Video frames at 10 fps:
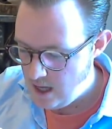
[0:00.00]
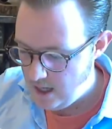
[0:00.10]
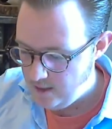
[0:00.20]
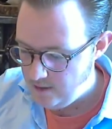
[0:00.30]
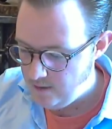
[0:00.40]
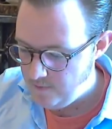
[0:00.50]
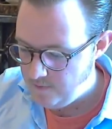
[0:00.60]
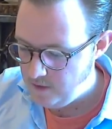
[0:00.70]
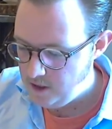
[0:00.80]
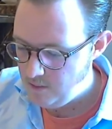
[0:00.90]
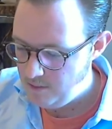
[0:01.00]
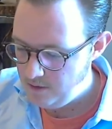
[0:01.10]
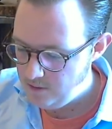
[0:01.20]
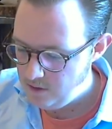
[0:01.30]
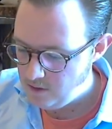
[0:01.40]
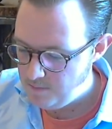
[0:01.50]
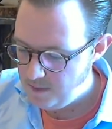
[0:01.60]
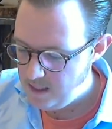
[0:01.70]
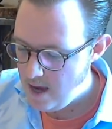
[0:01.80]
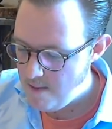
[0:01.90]

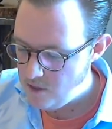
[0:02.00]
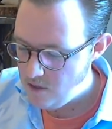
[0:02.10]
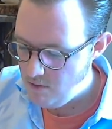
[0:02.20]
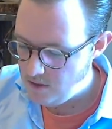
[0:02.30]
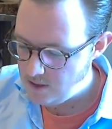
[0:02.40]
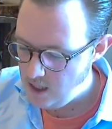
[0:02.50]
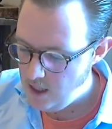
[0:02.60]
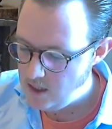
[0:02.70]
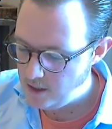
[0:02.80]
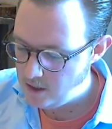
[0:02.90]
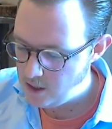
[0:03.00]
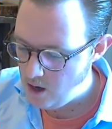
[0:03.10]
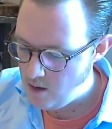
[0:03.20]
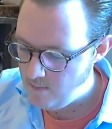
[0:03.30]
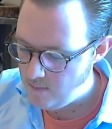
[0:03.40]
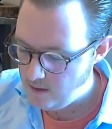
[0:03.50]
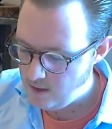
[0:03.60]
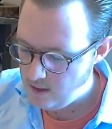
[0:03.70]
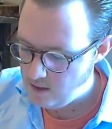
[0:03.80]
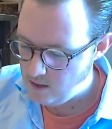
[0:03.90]
3w.pmusa.com and
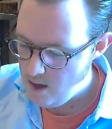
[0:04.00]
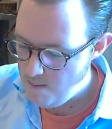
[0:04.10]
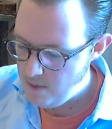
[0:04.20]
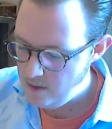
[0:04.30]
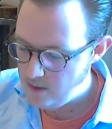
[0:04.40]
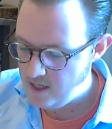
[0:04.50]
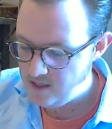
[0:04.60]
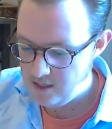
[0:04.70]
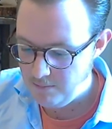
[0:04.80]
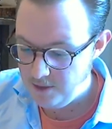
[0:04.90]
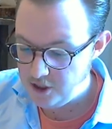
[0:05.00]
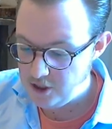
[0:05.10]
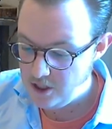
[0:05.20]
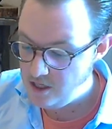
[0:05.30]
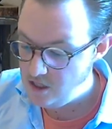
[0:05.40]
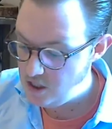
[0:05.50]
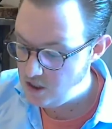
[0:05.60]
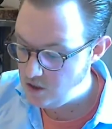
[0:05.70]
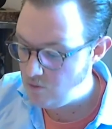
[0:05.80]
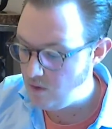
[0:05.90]
then the number established
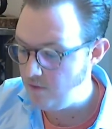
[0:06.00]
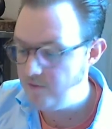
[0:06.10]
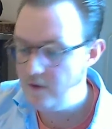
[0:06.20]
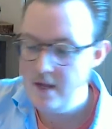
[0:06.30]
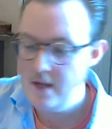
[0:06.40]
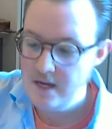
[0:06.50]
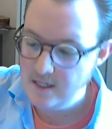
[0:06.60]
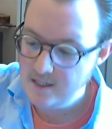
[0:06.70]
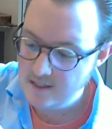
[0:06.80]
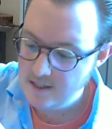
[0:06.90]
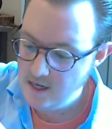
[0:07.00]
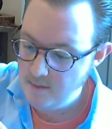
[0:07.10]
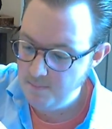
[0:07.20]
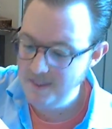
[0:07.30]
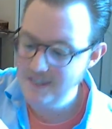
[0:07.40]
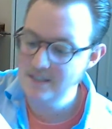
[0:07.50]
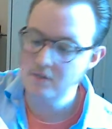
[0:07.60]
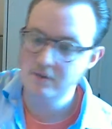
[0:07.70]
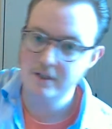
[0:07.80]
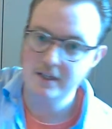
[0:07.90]
1912. It says here, please don't